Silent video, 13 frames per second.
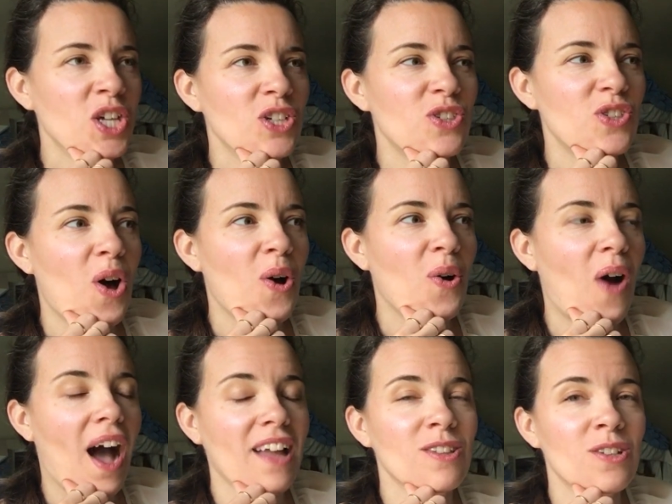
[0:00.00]
So
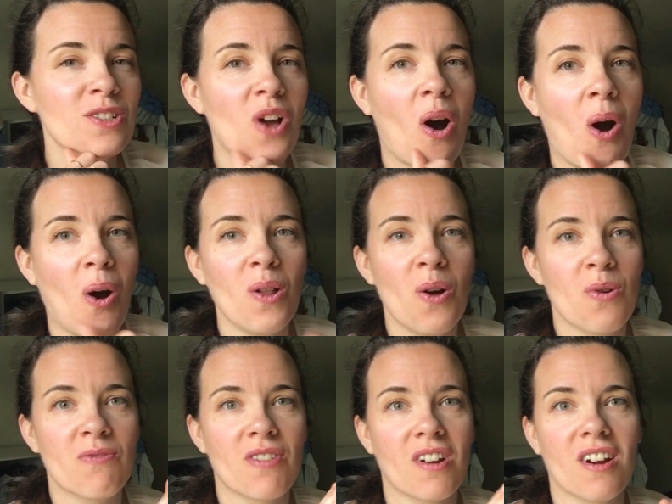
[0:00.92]
I looked all
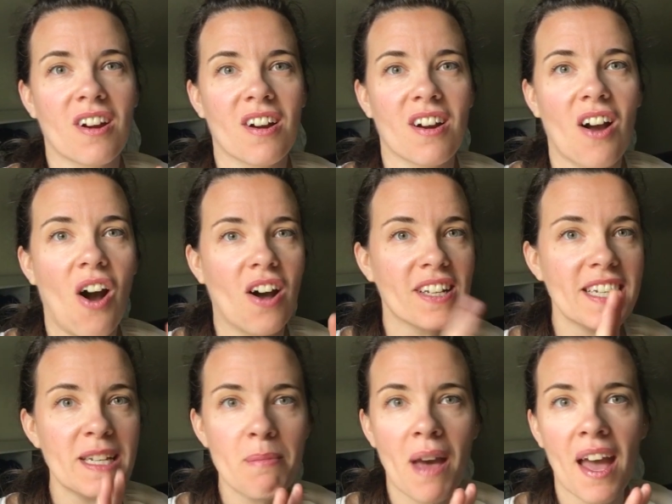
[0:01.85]
over on
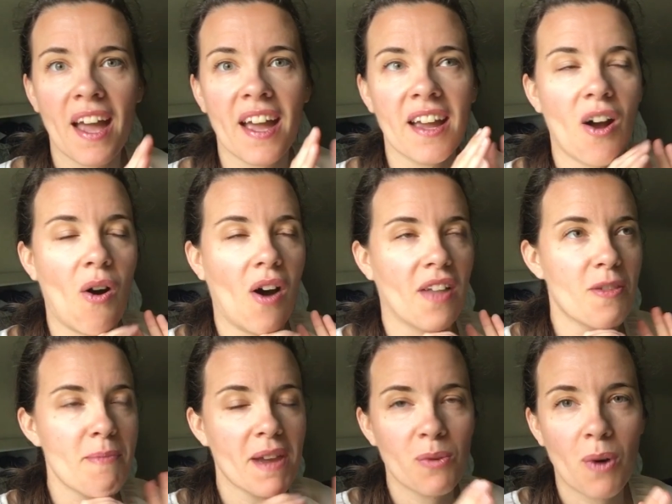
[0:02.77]
eBay, on
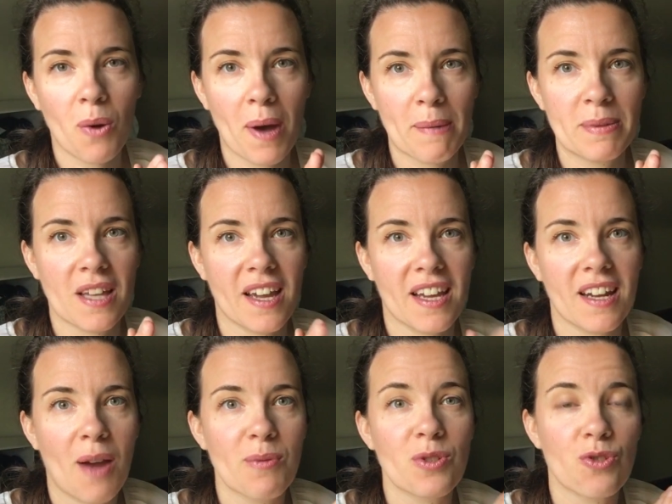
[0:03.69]
the Madewell website.
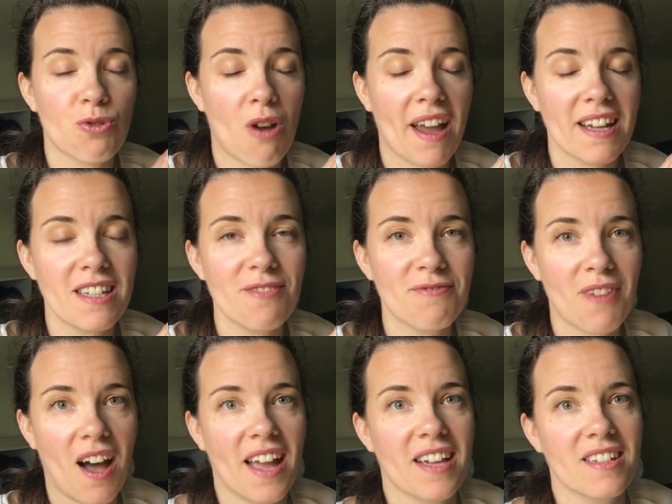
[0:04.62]
I was trying to
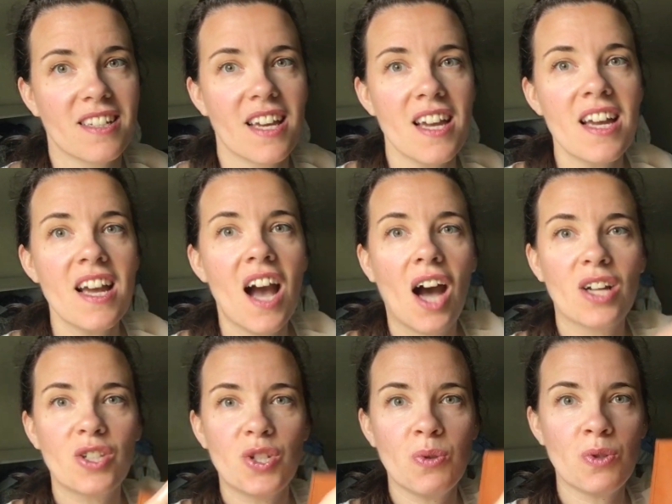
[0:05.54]
find a
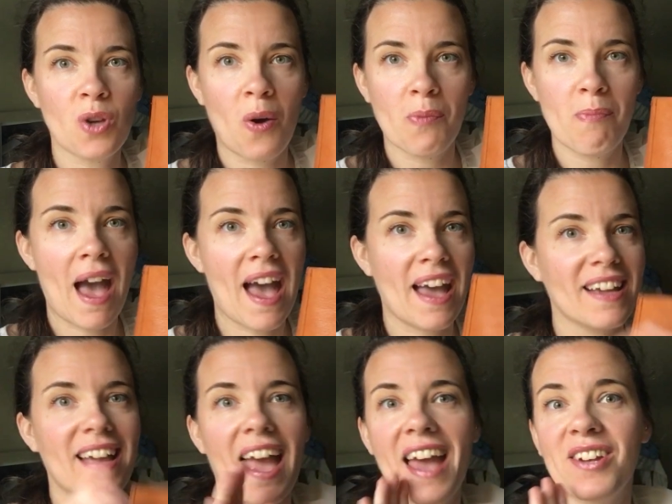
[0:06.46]
two-tone
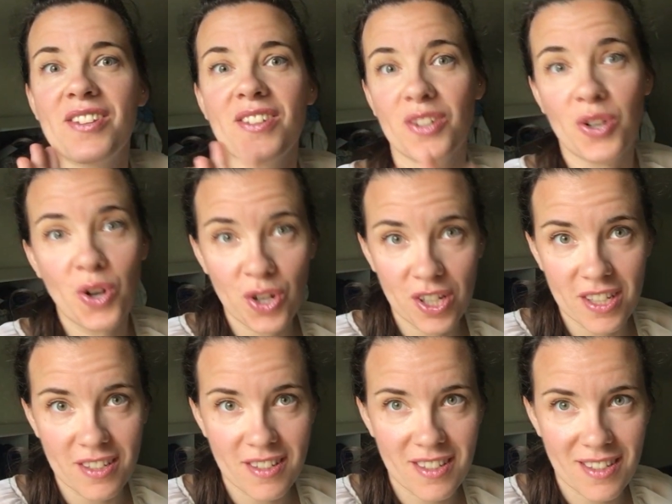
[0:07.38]
bag and
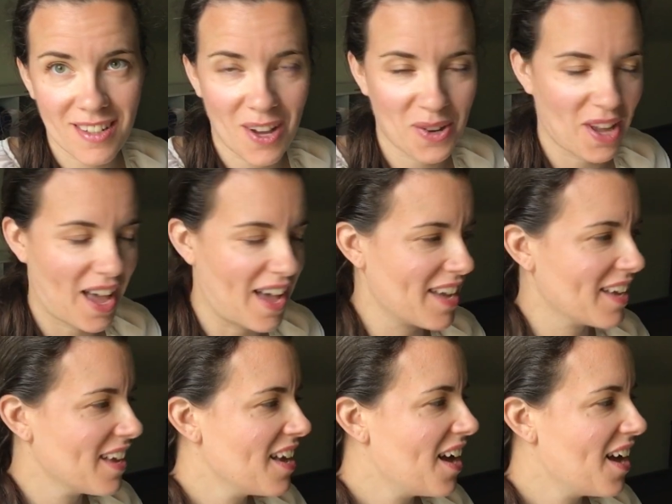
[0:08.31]
couldn't, okay?